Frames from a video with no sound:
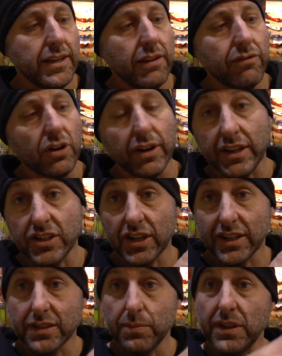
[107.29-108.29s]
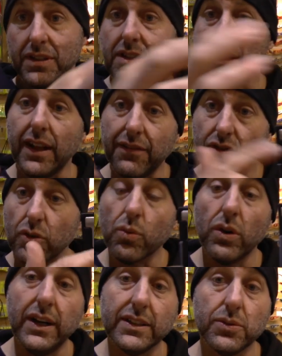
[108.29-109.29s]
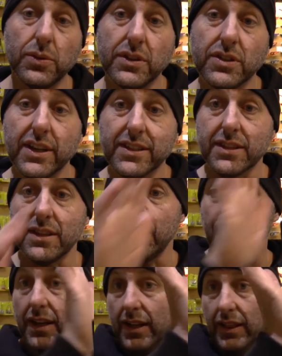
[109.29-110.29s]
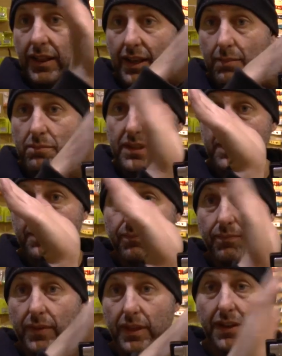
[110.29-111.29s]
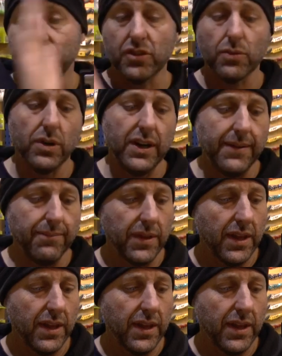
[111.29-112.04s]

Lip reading: You've got adjustments left or right to adjust the limbs left to right.